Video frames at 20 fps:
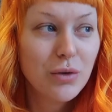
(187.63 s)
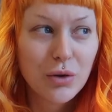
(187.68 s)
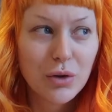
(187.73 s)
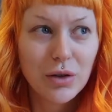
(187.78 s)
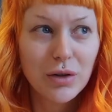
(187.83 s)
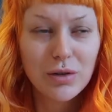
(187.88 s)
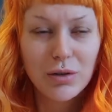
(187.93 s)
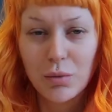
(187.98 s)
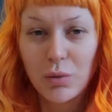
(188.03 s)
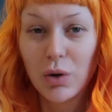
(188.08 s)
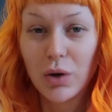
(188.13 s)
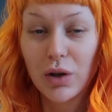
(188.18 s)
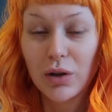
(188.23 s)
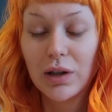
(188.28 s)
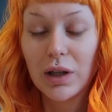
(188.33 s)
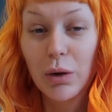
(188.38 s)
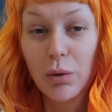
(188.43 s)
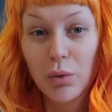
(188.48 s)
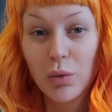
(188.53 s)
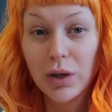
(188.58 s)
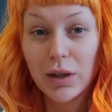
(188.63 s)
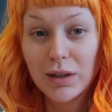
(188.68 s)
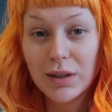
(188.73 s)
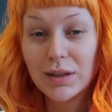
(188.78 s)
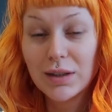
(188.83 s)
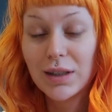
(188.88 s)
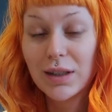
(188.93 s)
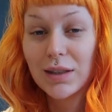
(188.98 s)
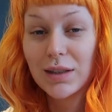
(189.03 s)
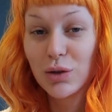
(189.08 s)
or the one on the
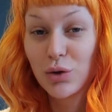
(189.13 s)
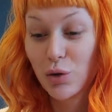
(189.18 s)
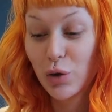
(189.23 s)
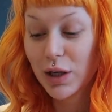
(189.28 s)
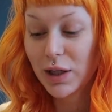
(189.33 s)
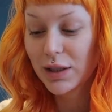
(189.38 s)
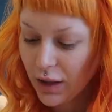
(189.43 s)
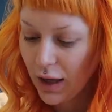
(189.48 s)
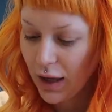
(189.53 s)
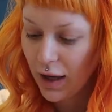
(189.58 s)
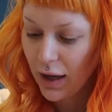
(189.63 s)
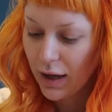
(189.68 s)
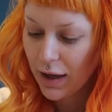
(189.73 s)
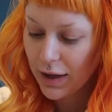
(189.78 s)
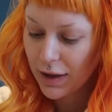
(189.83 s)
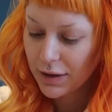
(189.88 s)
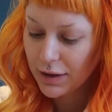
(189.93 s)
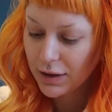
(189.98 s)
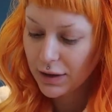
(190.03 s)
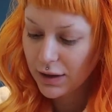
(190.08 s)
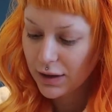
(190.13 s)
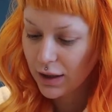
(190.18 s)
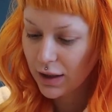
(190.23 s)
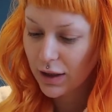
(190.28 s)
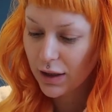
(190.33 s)
Queen's Street, and